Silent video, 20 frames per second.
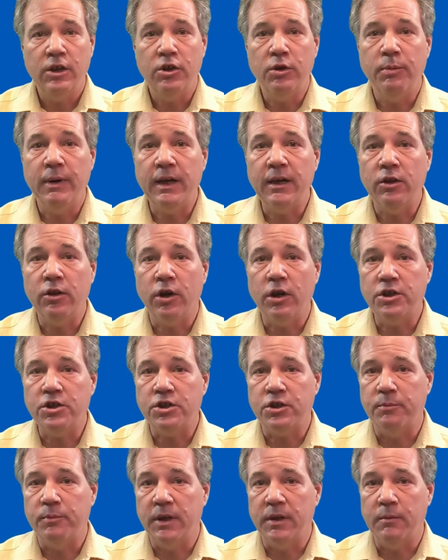You might
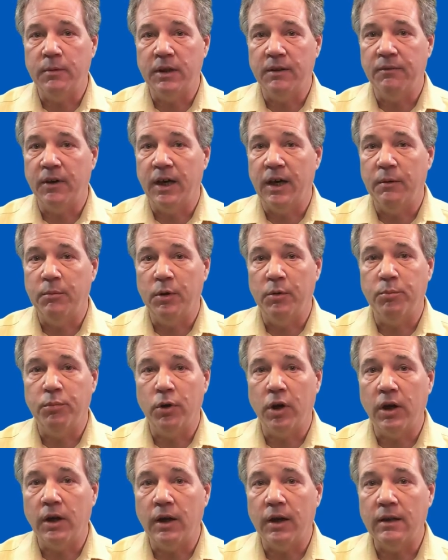launch your minimally viable
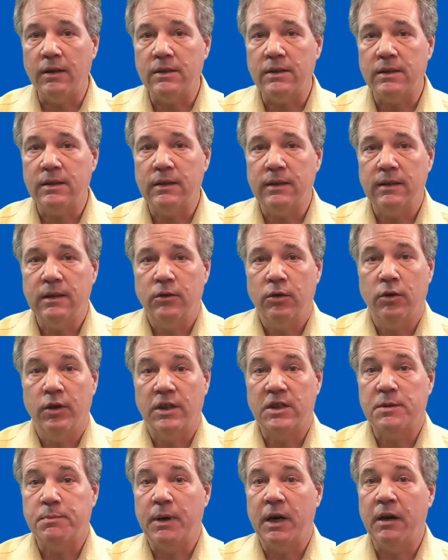product or
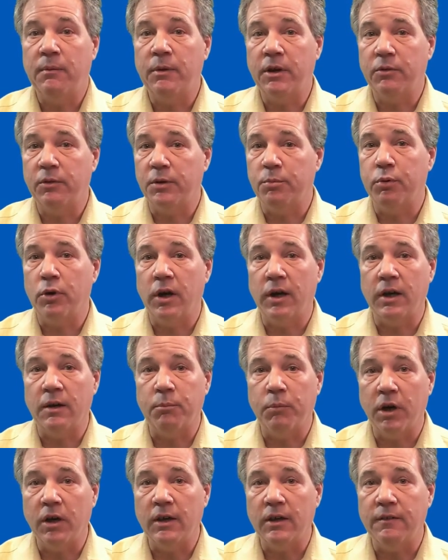experiment with
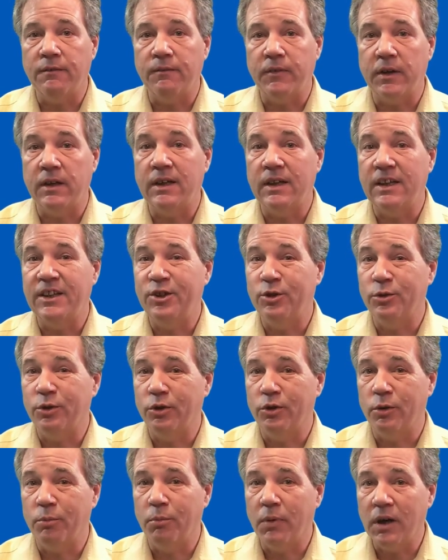product market fit in your
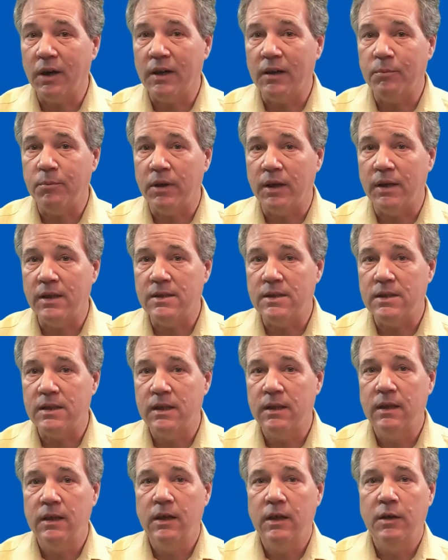local marketplace,
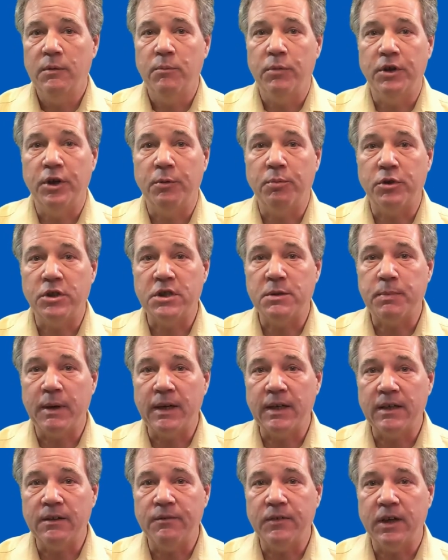but your
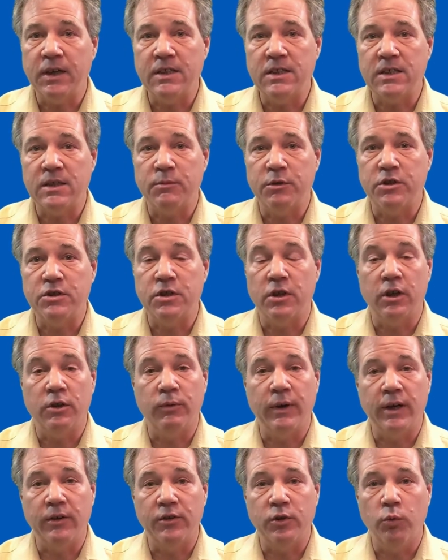prospective customers are
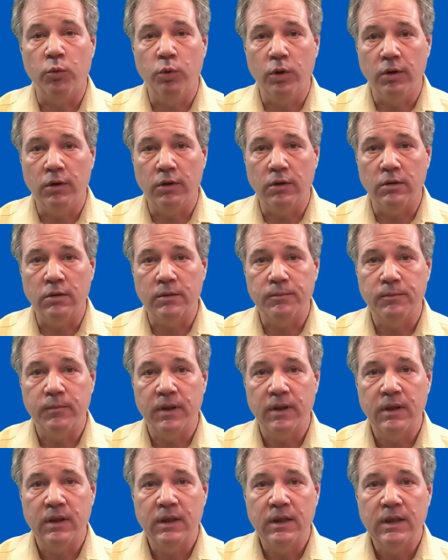around the world.
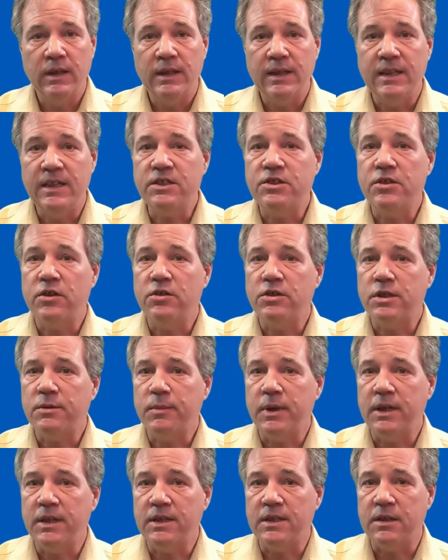This also
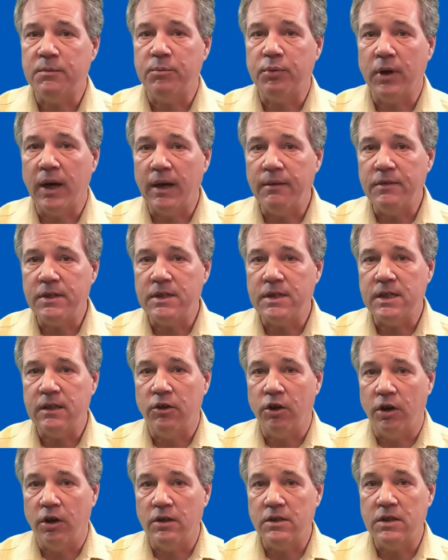means that privacy
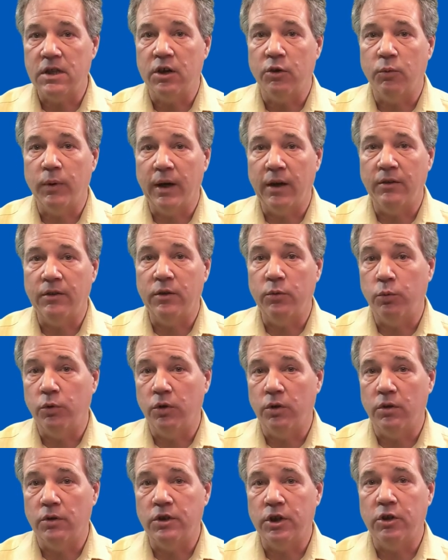laws around the
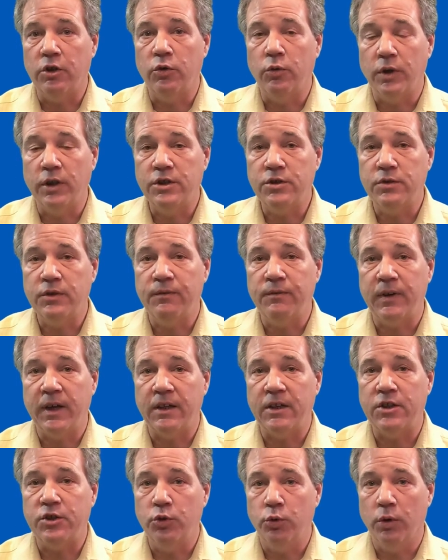world are going to
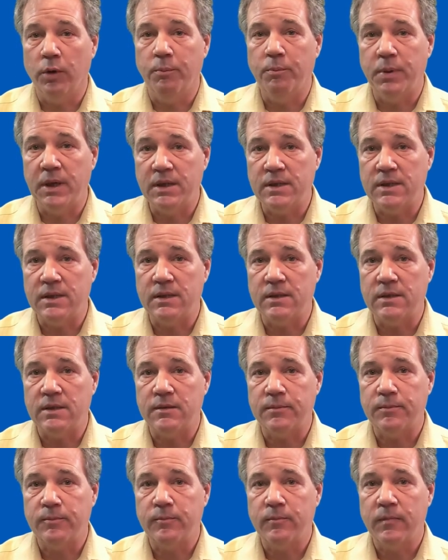affect your
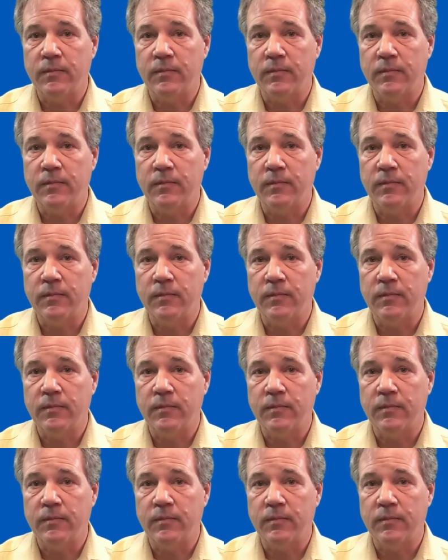business.